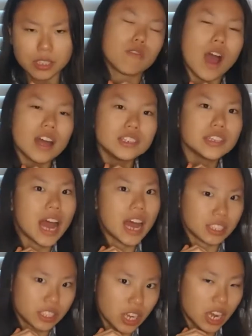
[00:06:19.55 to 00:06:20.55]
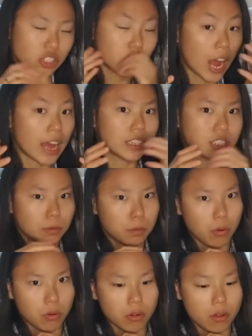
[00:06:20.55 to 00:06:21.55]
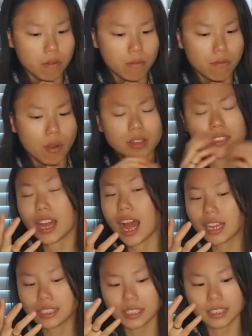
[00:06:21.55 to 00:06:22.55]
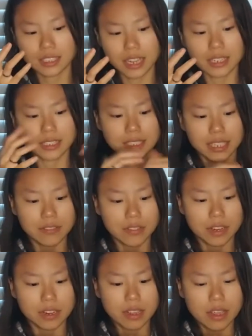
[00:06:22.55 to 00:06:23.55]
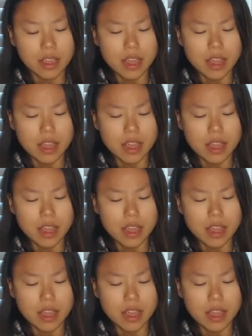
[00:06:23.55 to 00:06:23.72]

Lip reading: For unto us a child is born, for unto us a son is given,